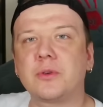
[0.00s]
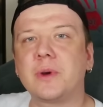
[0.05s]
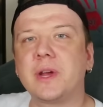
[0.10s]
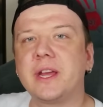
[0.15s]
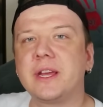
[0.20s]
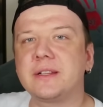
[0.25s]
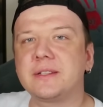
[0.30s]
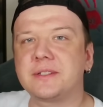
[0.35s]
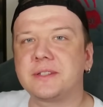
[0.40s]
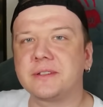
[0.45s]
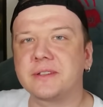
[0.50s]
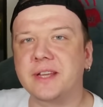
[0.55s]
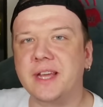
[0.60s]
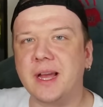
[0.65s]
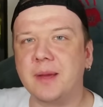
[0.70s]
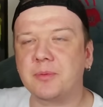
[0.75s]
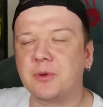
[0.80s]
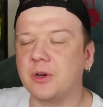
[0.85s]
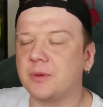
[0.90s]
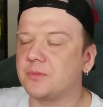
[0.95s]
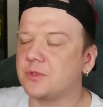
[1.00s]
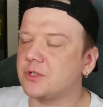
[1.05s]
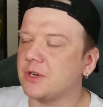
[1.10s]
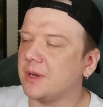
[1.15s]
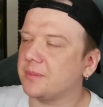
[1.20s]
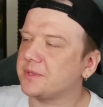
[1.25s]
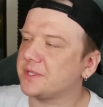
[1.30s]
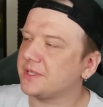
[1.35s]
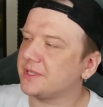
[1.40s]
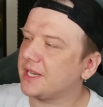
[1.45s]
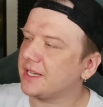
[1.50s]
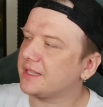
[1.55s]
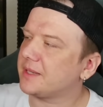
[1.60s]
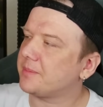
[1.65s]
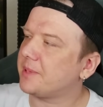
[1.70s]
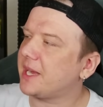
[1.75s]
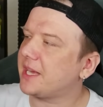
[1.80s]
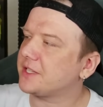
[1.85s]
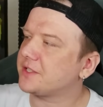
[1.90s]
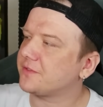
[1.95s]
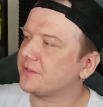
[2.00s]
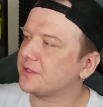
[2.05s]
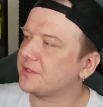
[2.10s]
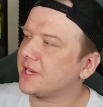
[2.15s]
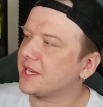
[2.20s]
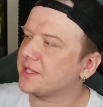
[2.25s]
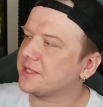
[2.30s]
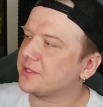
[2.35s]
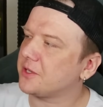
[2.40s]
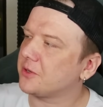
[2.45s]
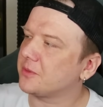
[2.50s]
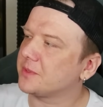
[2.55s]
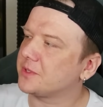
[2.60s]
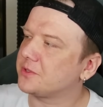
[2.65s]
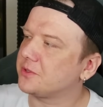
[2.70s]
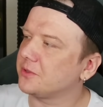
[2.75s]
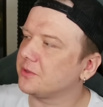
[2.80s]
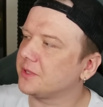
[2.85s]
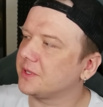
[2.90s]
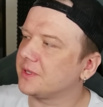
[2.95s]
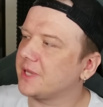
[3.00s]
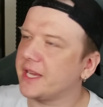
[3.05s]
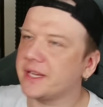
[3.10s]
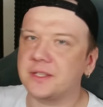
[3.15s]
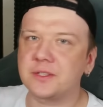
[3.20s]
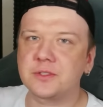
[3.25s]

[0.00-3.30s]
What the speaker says: way until Capcom drops another patch for Dragon's Dogma 2 in like